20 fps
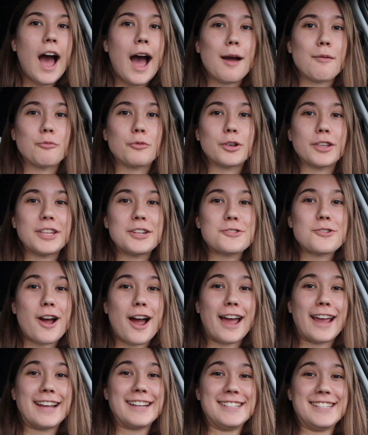I'm really
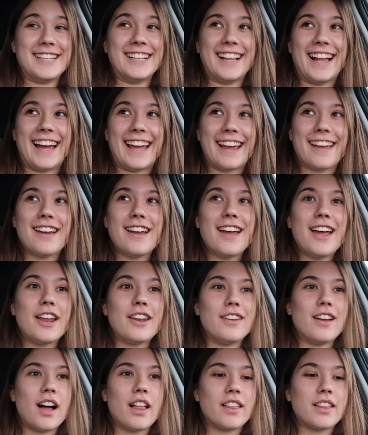trying to like
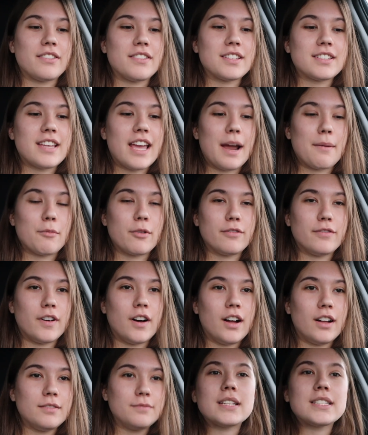not let this camera
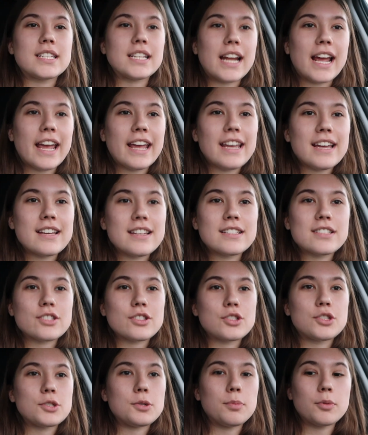fall. But today is
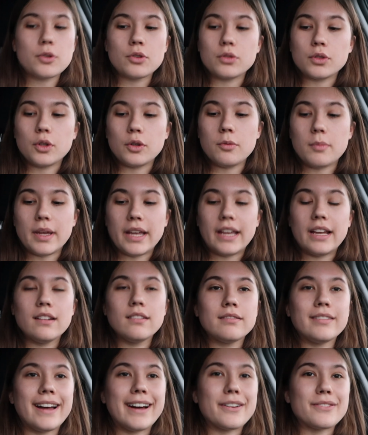super gloomy
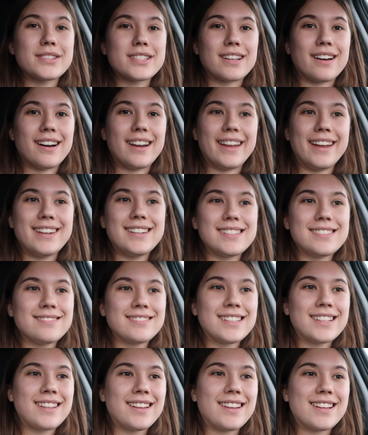outside
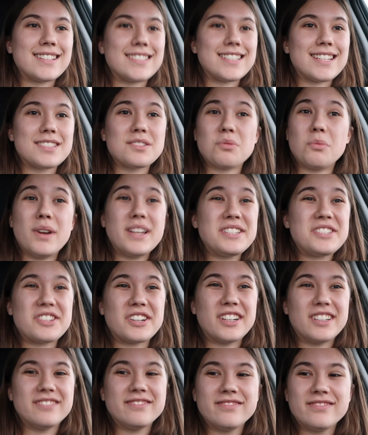because it's
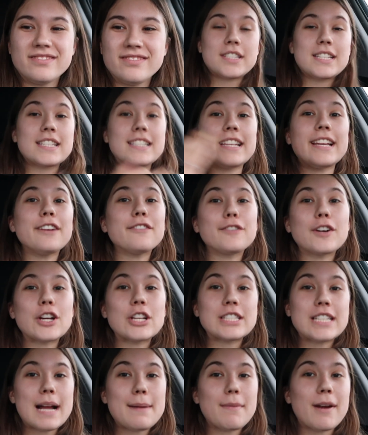winter. This is the
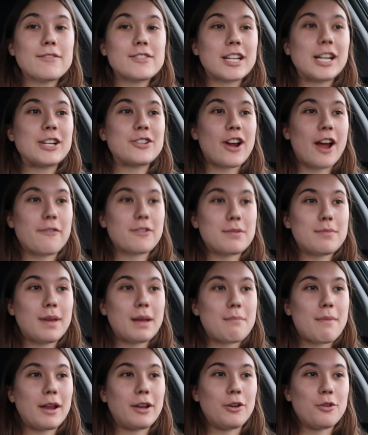first time I've done a drive with
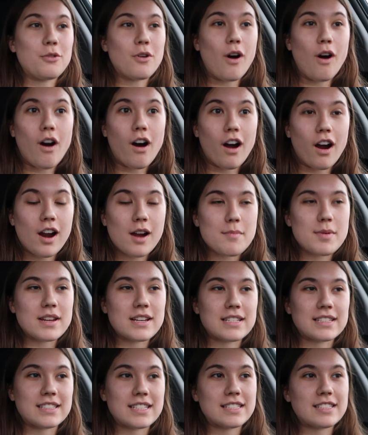me in my new car,
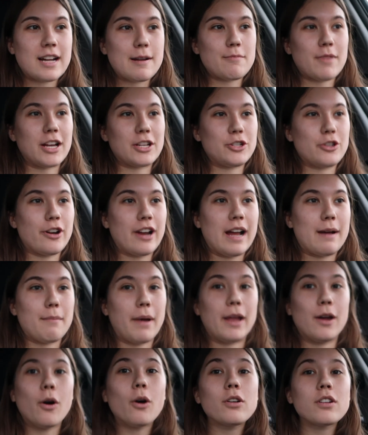because this time last year I had
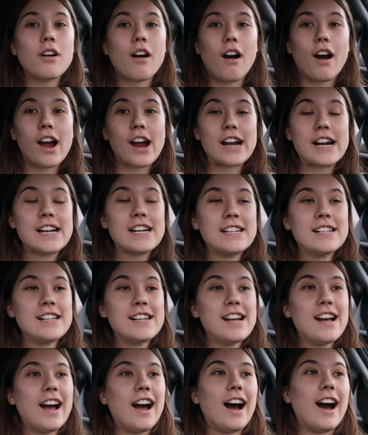my old car
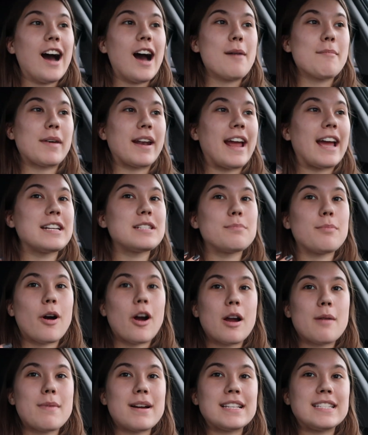and I had to
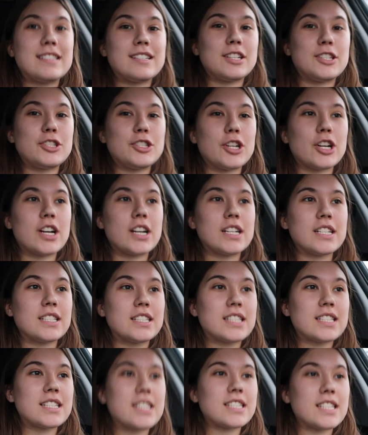borrow my
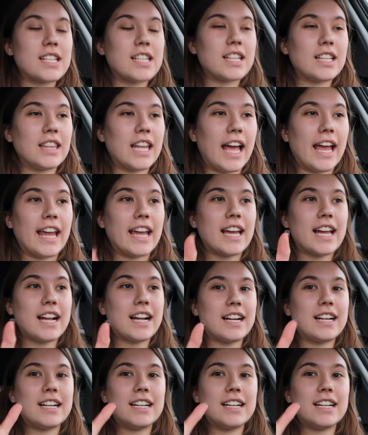sister's like